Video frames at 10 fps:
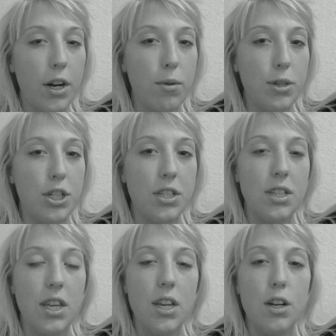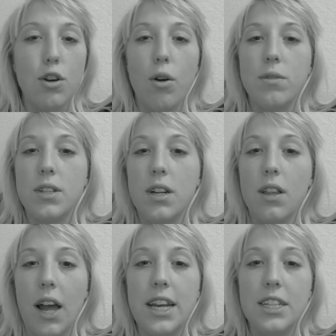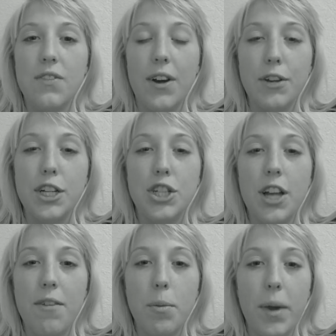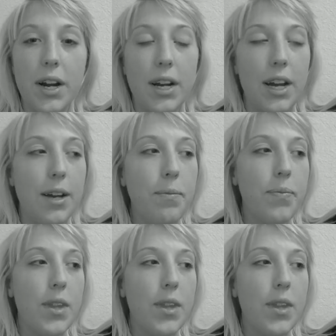which is the Crohn's and Colitis Foundation of America.